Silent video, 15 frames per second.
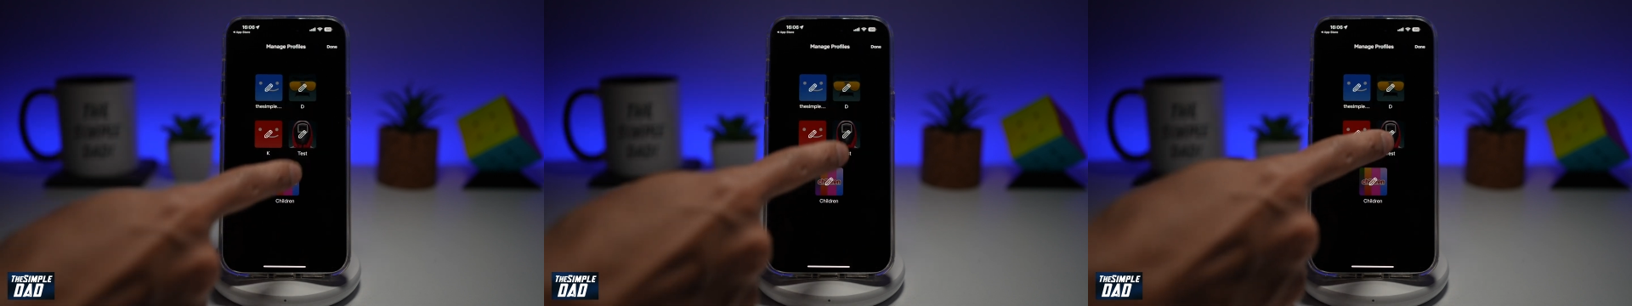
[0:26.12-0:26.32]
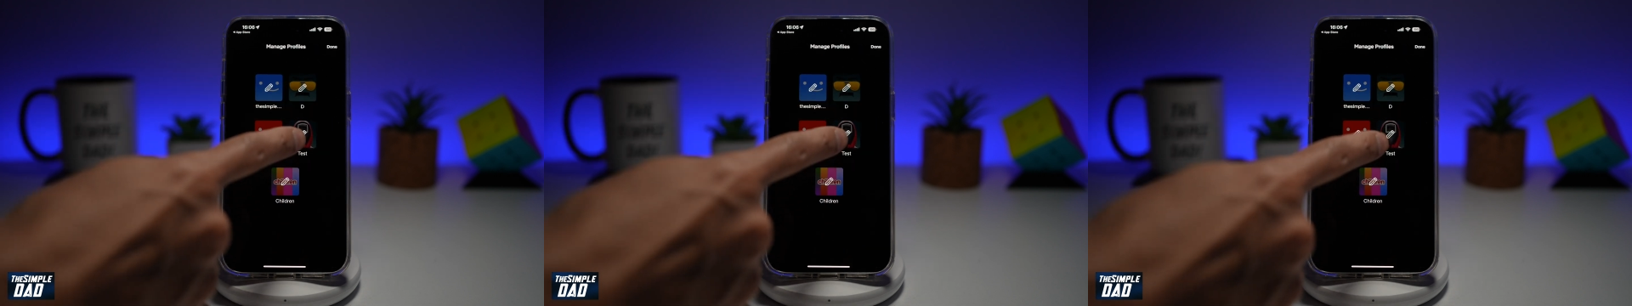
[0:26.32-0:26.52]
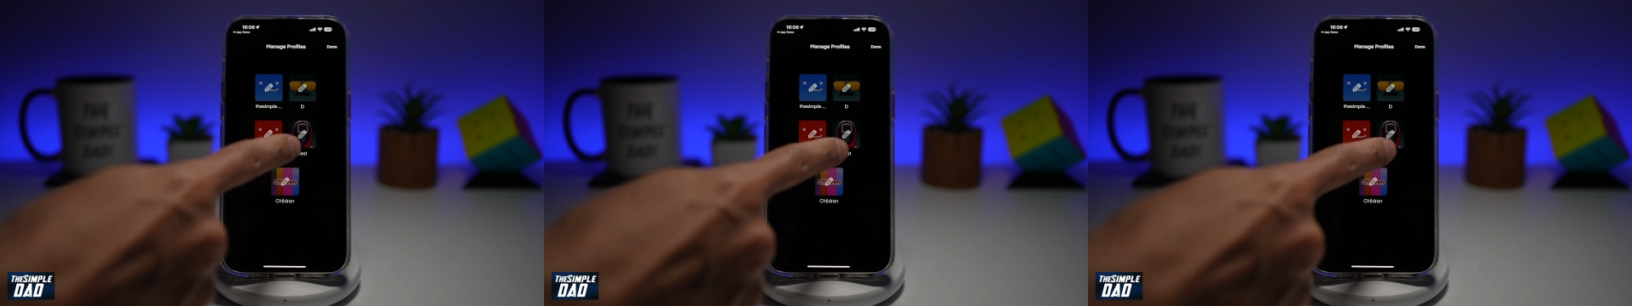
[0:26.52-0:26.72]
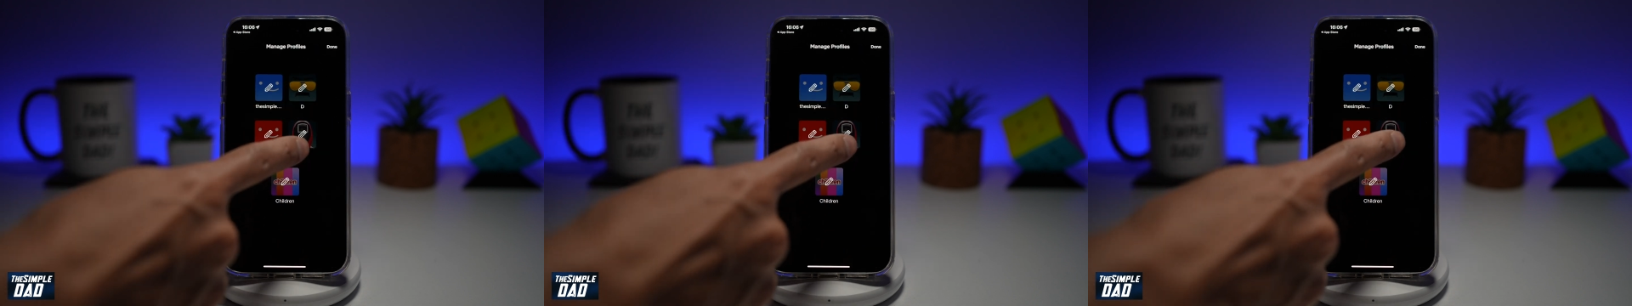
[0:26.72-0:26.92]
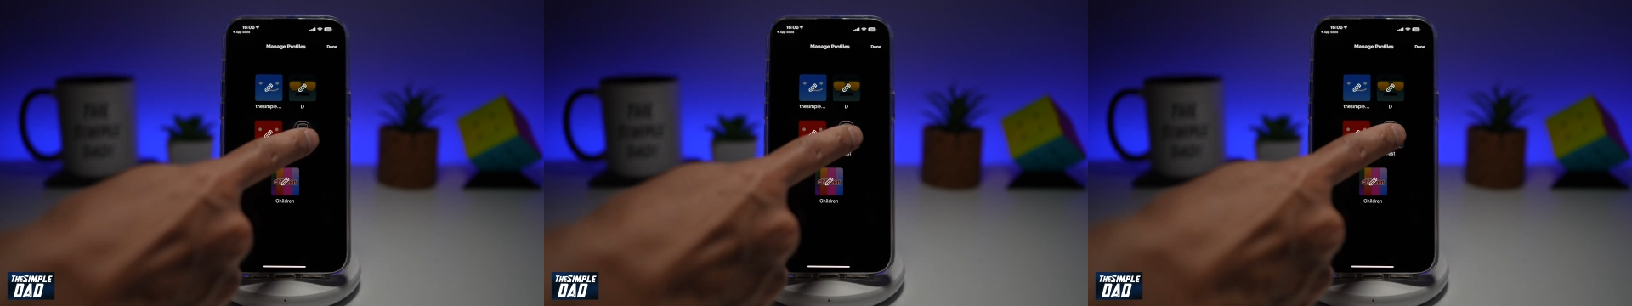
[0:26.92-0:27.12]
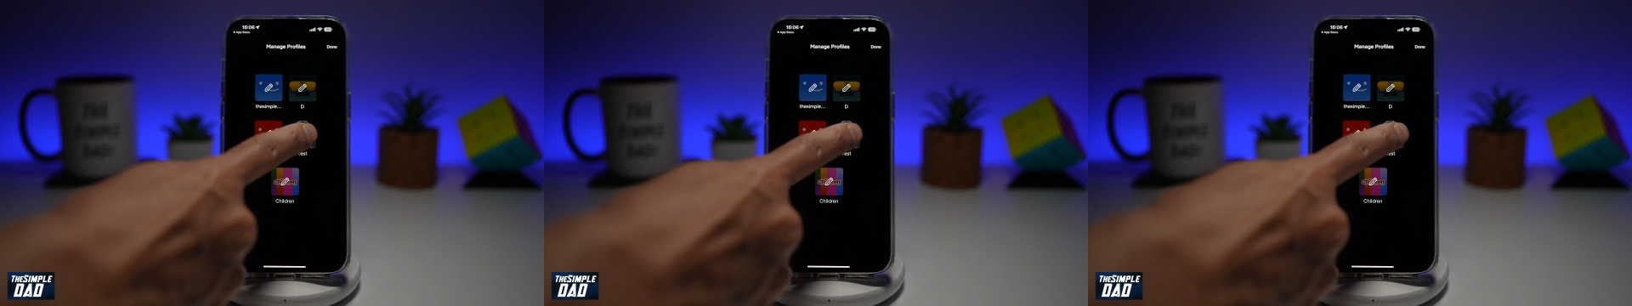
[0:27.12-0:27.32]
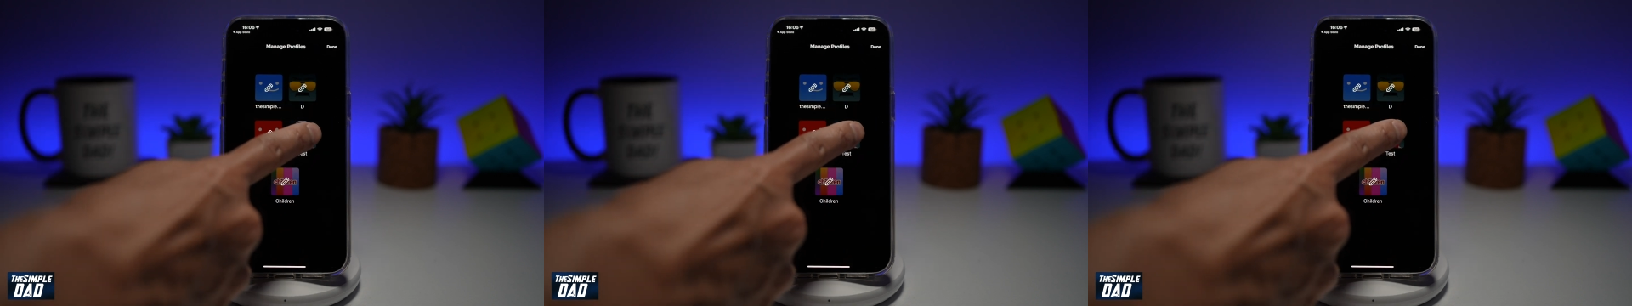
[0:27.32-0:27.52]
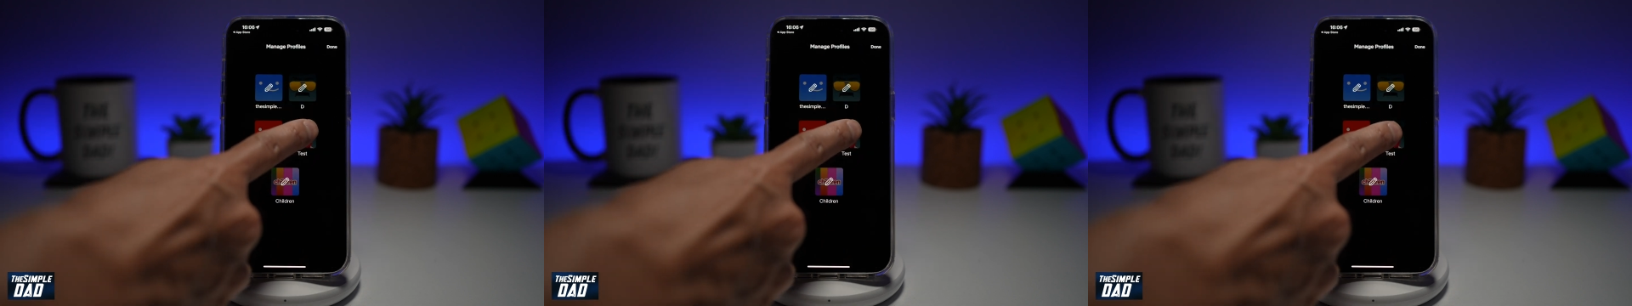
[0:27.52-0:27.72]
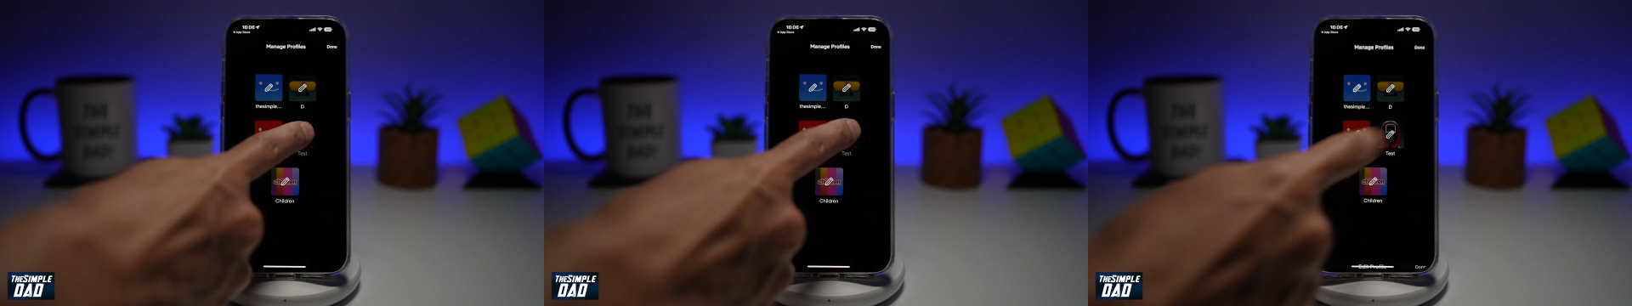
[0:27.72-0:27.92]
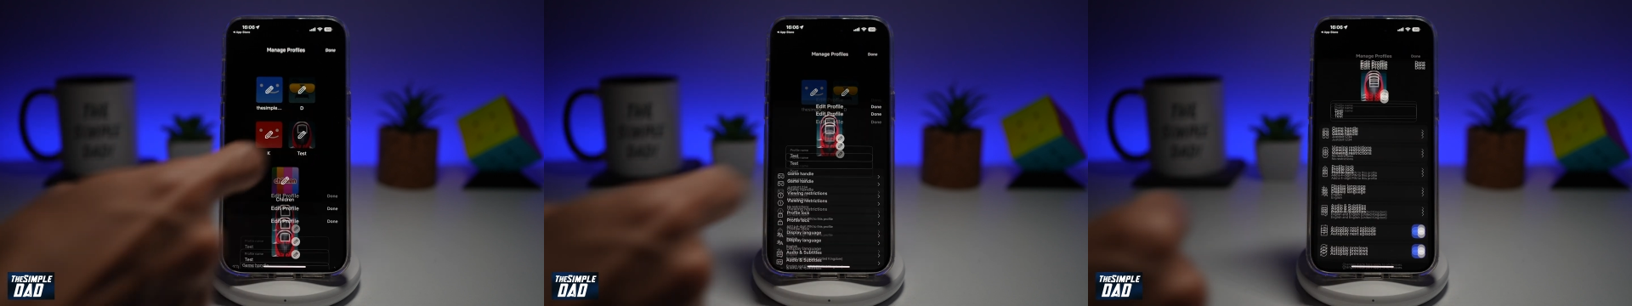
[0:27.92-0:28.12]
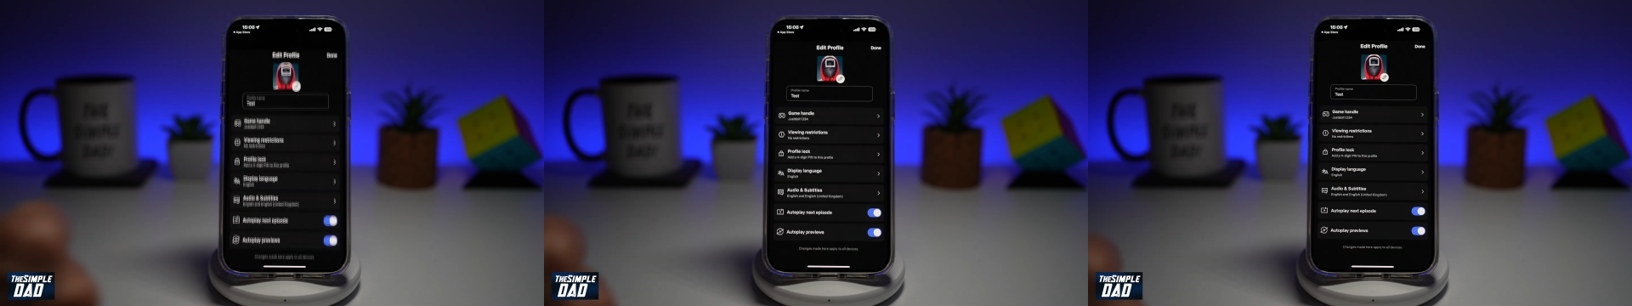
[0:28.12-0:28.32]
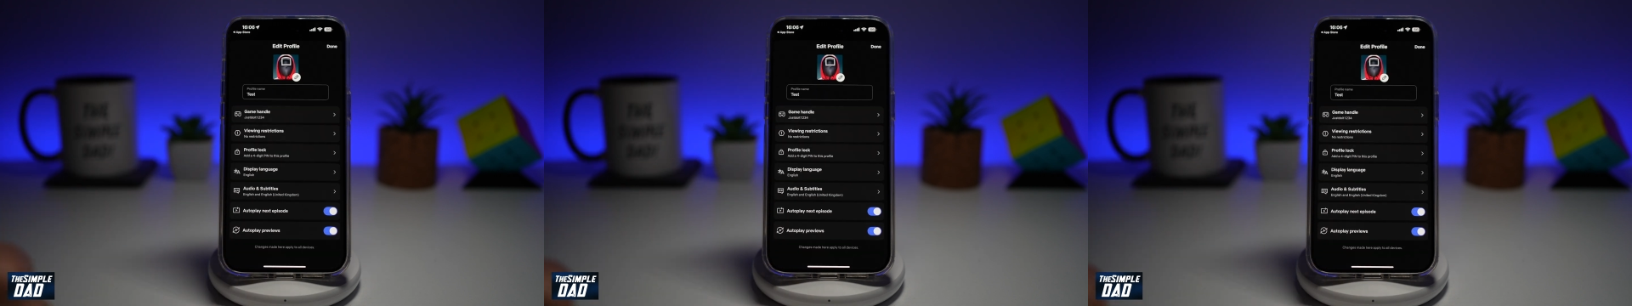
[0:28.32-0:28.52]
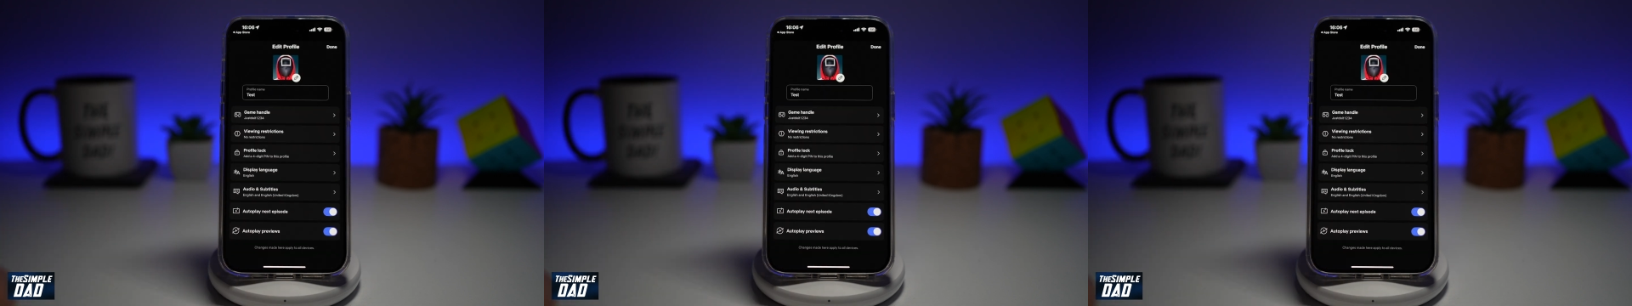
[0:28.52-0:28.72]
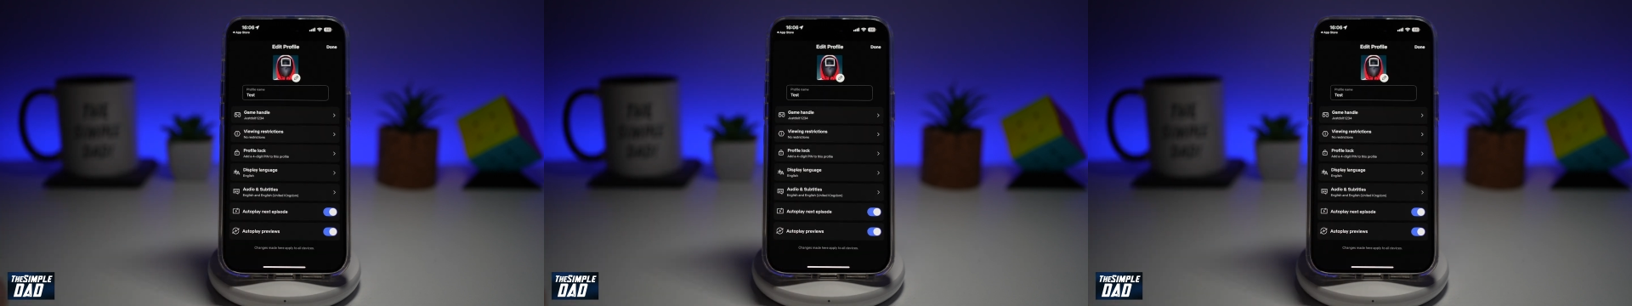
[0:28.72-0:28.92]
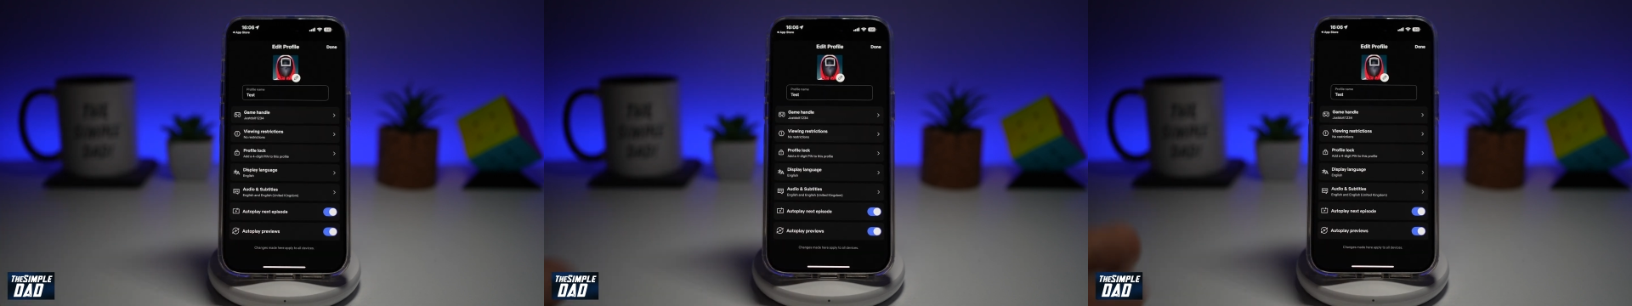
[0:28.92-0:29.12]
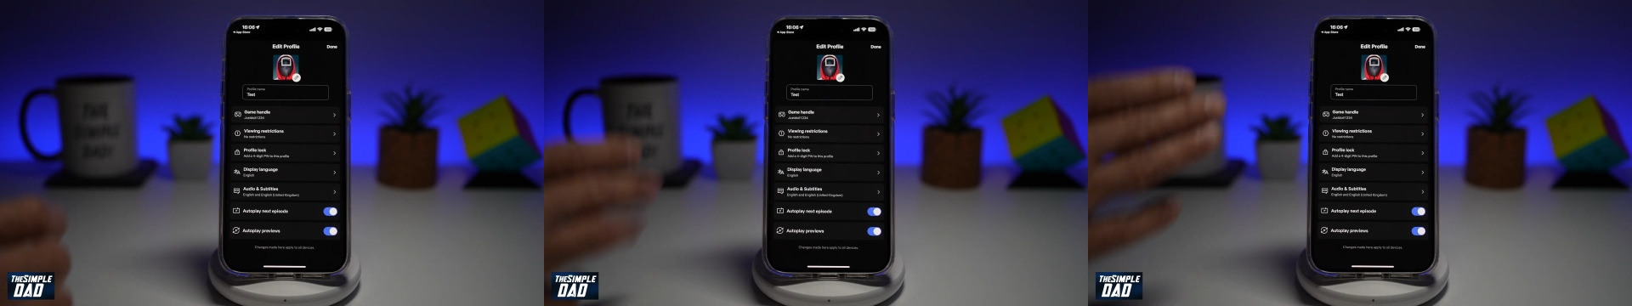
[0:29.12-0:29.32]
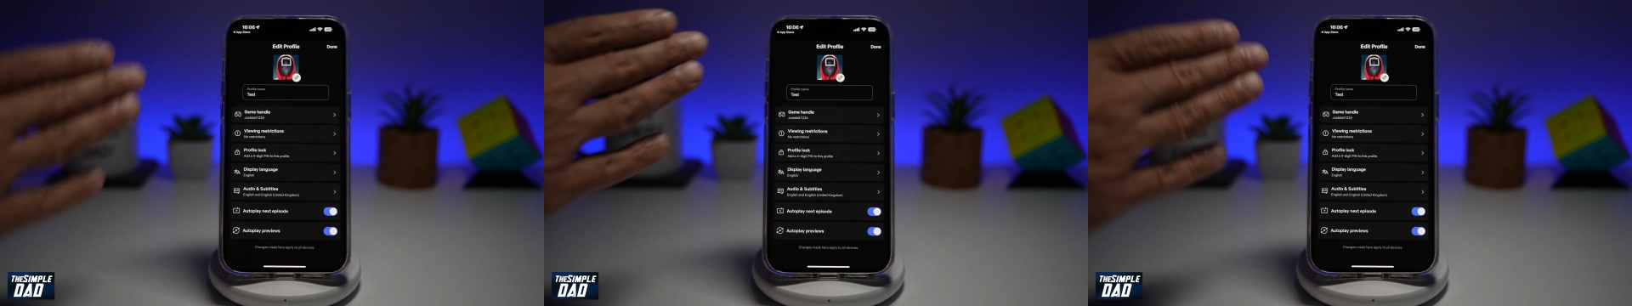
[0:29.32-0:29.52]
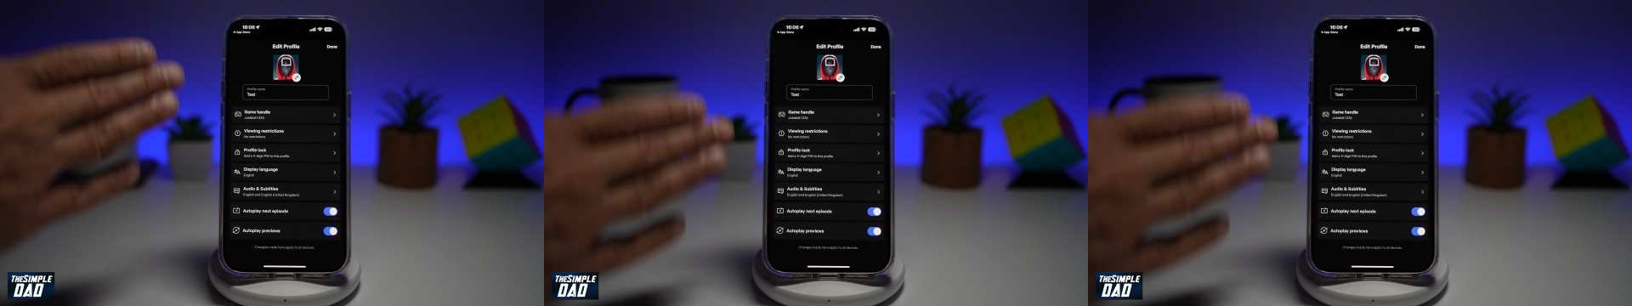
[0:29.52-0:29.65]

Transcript: (no speaker visible)